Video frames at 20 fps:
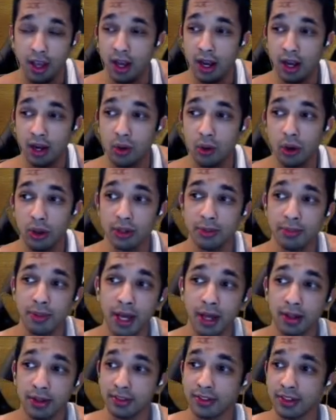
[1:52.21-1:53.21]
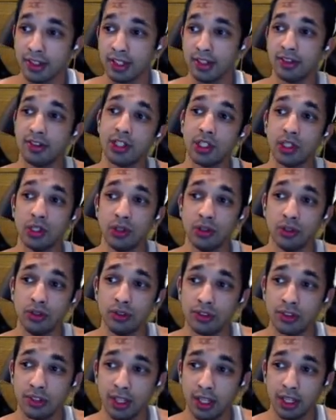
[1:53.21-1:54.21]
Quality balance is
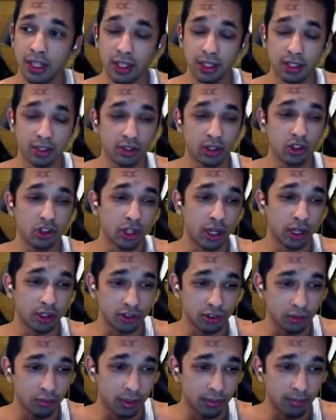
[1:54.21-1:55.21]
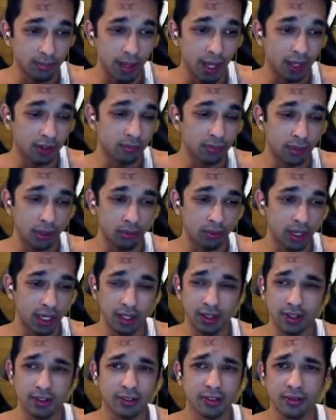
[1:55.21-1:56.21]
used in conjunction with max bitrate.
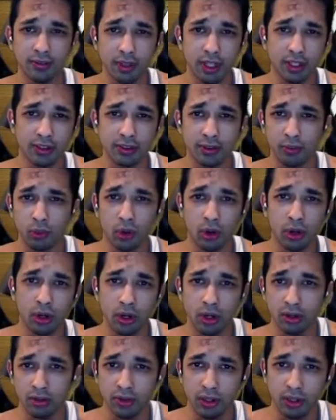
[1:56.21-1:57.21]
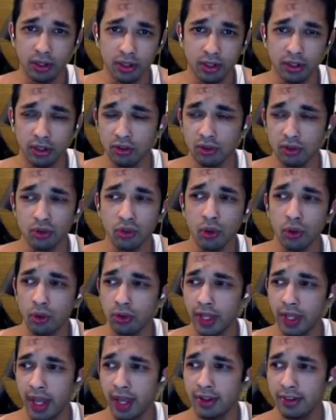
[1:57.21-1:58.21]
It's a more of a
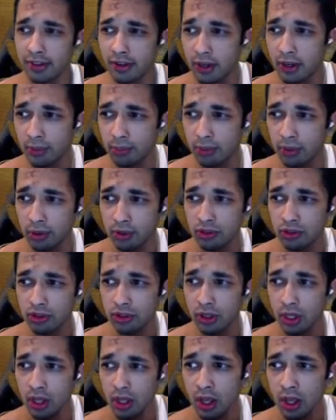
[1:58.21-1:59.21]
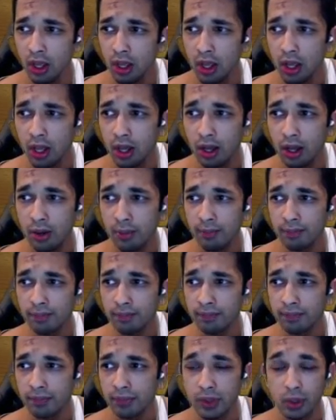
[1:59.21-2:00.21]
controlled hands-on approach.
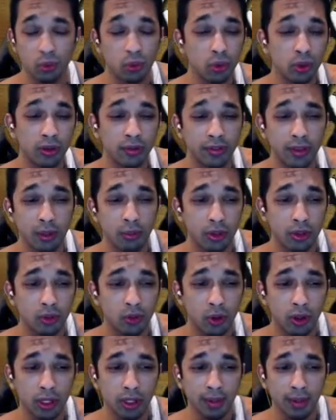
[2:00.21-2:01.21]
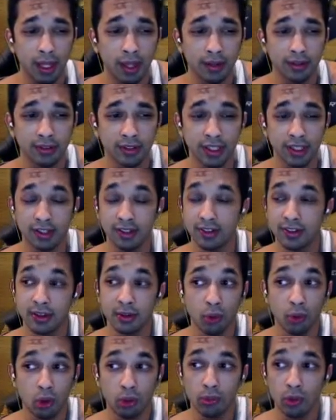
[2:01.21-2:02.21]
The rule of thumb with quality balance is the
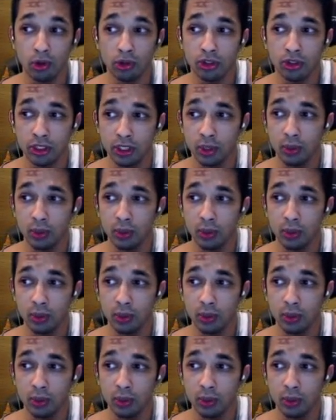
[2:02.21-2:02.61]
more motion you